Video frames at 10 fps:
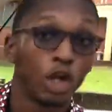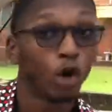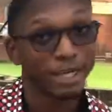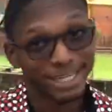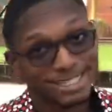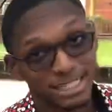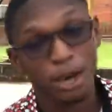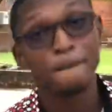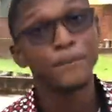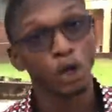luggage,
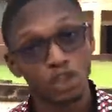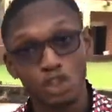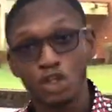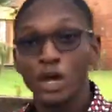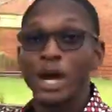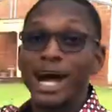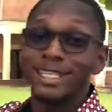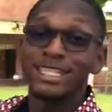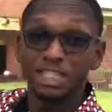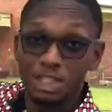but
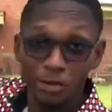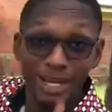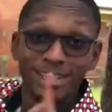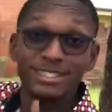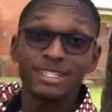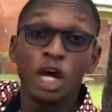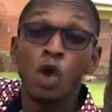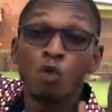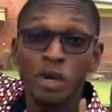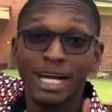as Nigerians,
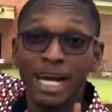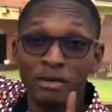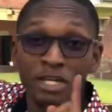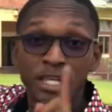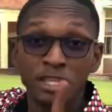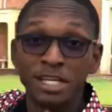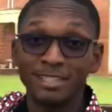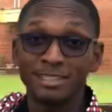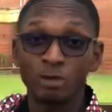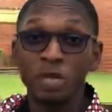we carry
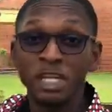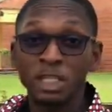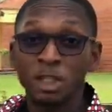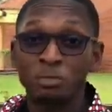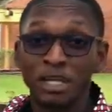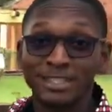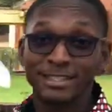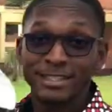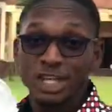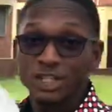things. We need
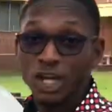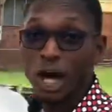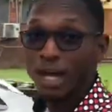space, sir.